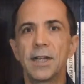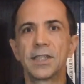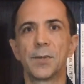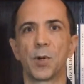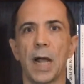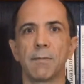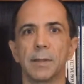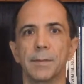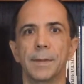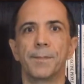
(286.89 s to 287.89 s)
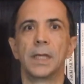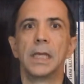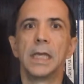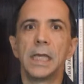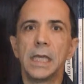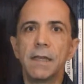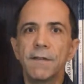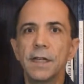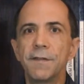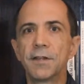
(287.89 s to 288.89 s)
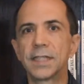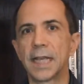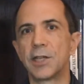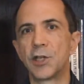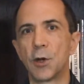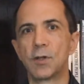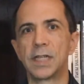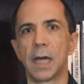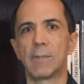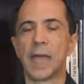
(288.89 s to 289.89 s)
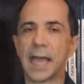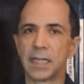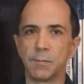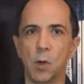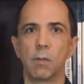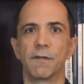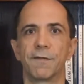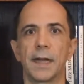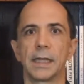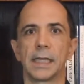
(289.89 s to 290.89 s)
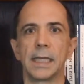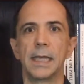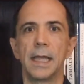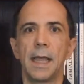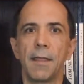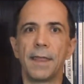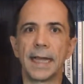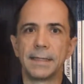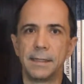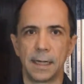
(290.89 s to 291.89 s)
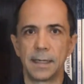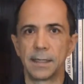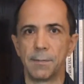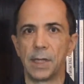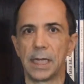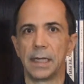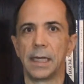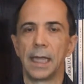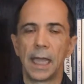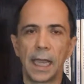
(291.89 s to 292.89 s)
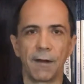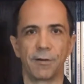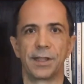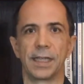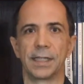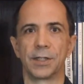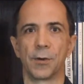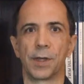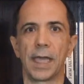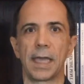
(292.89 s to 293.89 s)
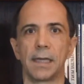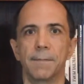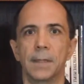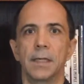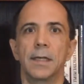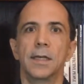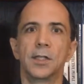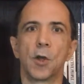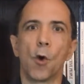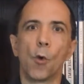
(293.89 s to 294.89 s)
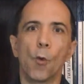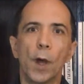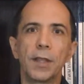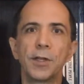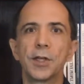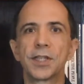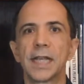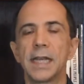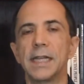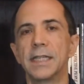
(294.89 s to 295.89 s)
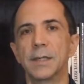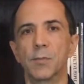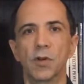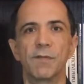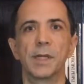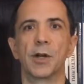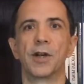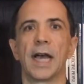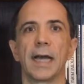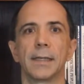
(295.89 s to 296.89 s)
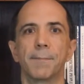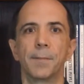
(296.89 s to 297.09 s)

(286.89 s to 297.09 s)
here's the problem. Even if your site shows up as mobile friendly, that doesn't mean everything is okay. So whether your site needs improvement or not,